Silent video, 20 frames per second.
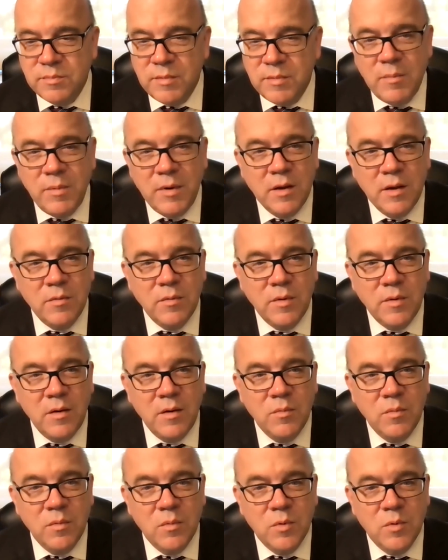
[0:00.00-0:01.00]
maybe
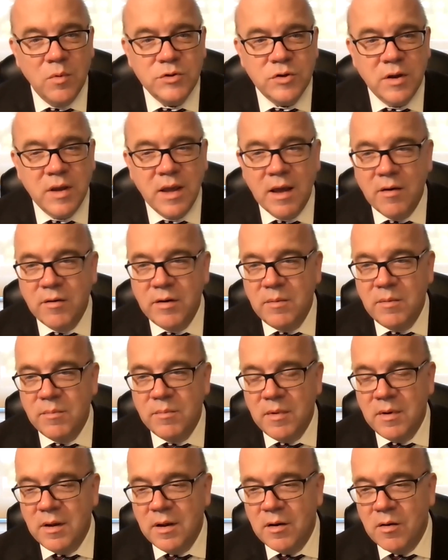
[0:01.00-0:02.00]
in Worcester County,
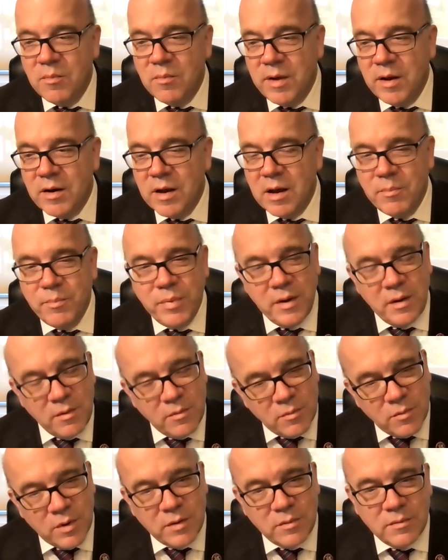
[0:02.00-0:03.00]
you know, may not be
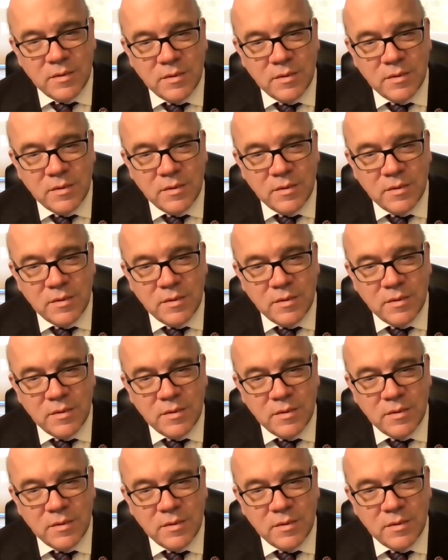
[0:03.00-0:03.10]
what